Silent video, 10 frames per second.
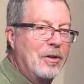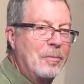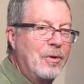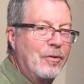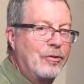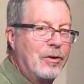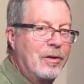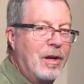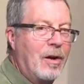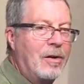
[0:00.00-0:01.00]
welcome to the
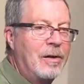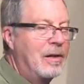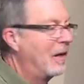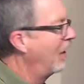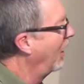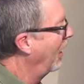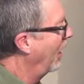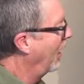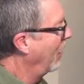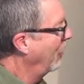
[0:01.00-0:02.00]
studio.
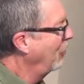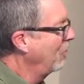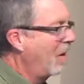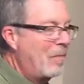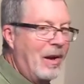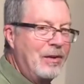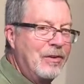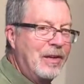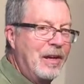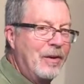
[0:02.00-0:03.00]
Uh, this is my
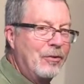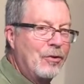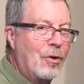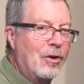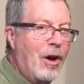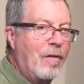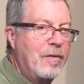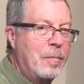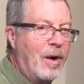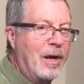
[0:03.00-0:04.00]
painting here, it's called Coffee
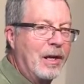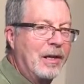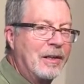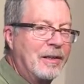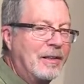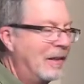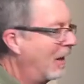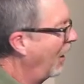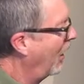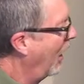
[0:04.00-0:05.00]
Brake.
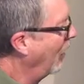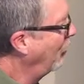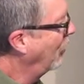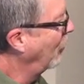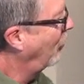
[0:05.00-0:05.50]
Uh, as you can